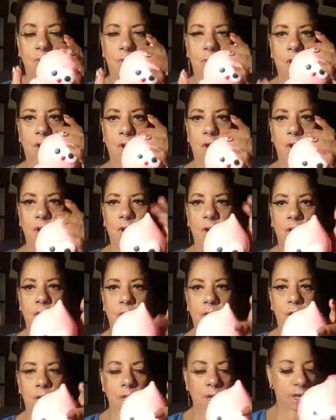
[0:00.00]

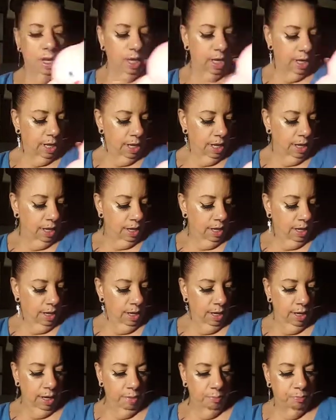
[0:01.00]
Aww.
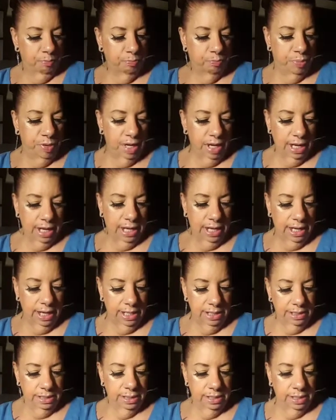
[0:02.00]

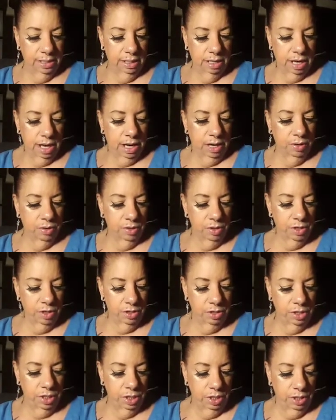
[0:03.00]
But I
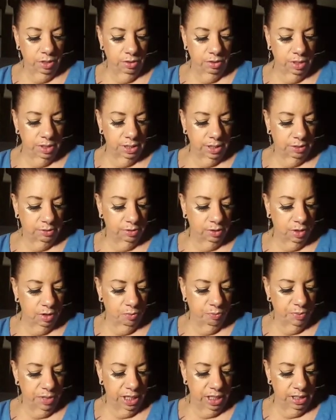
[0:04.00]
ordered 2 because I was
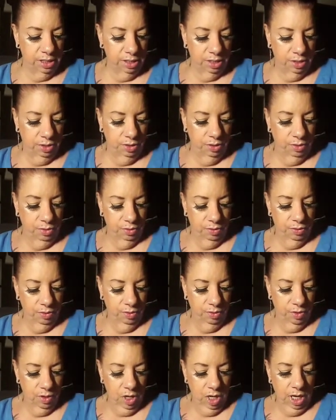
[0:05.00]
hoping to,
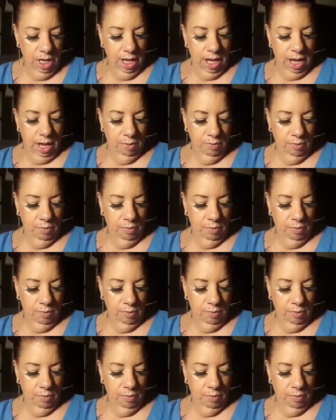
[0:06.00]
I